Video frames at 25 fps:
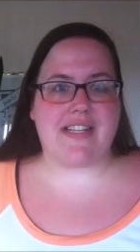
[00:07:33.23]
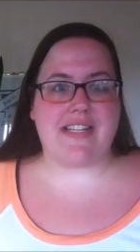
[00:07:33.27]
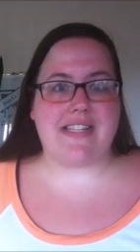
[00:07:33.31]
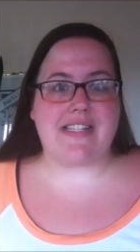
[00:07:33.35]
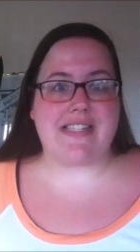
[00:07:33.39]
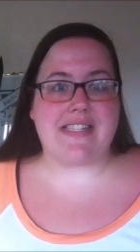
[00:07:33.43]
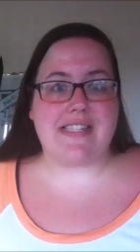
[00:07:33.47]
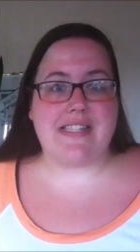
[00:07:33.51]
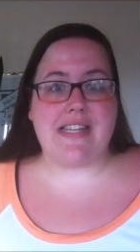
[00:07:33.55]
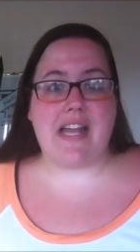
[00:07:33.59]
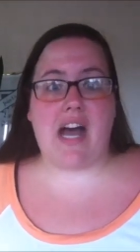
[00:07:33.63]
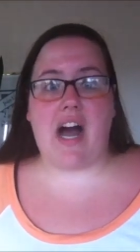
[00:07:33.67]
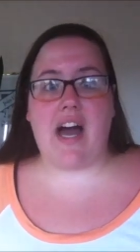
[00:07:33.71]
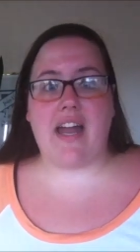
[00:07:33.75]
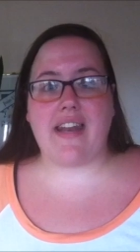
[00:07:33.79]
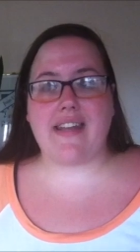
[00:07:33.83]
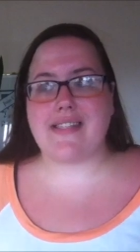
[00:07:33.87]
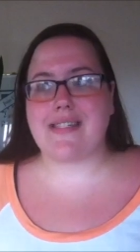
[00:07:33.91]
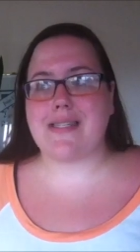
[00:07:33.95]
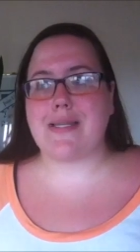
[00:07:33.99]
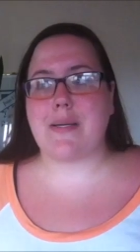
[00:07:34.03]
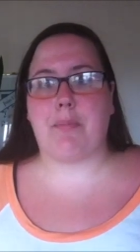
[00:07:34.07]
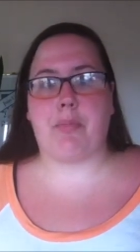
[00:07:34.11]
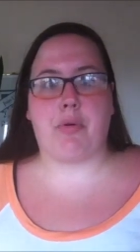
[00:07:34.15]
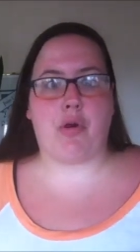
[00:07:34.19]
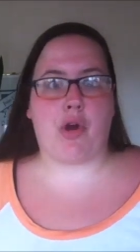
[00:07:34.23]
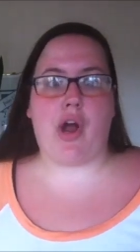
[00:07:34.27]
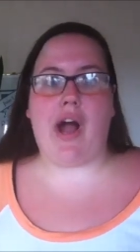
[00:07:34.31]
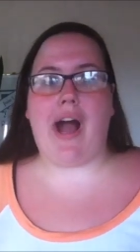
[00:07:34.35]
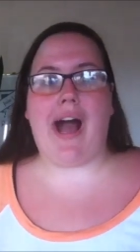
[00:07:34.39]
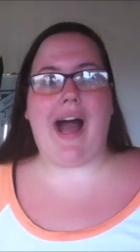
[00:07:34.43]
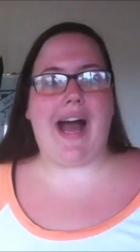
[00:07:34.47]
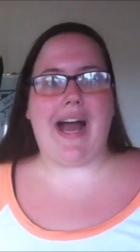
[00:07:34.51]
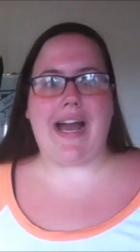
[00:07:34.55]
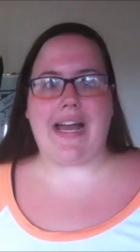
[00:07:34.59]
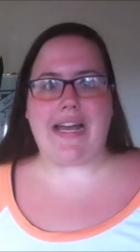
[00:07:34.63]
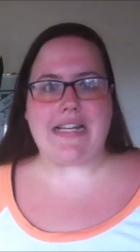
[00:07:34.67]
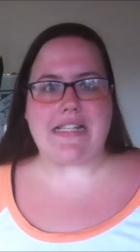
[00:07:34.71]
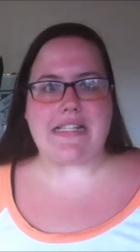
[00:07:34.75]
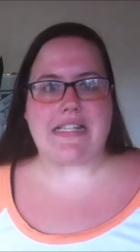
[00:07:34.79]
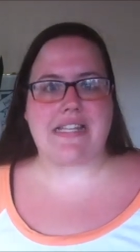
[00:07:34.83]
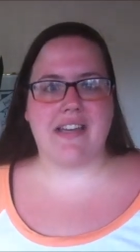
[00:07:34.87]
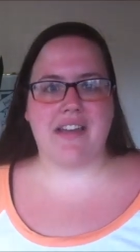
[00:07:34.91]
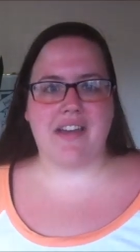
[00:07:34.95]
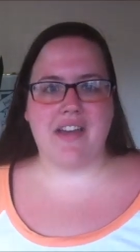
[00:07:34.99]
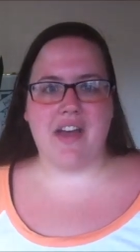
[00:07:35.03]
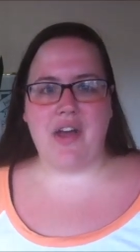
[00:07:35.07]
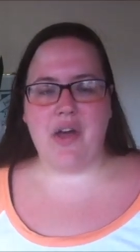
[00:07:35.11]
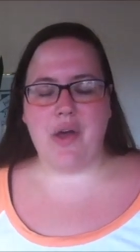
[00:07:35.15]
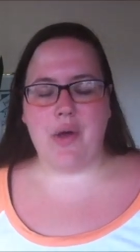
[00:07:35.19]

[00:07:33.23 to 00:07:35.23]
And it's not a surprise